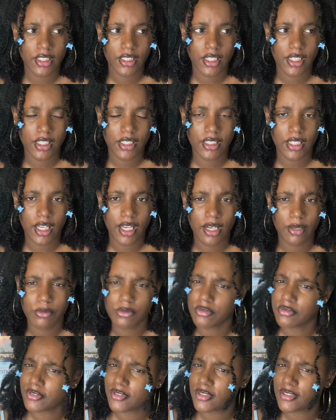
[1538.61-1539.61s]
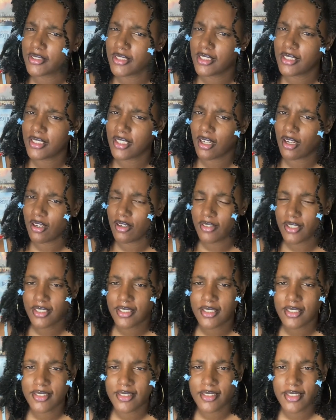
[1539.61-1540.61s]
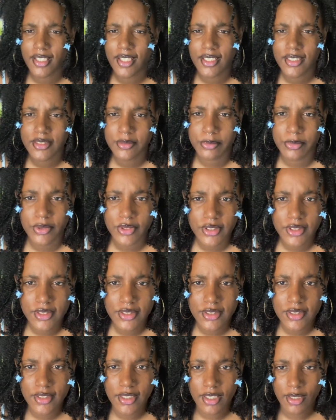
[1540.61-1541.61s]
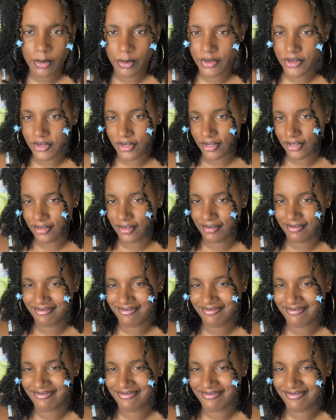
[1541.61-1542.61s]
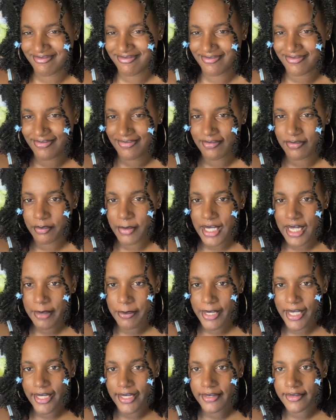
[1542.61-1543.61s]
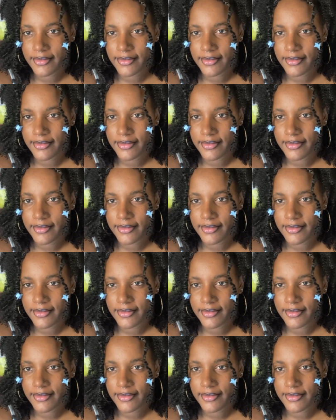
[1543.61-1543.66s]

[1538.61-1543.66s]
and I will see y'all in the next Bridgerton episode. Bye bye.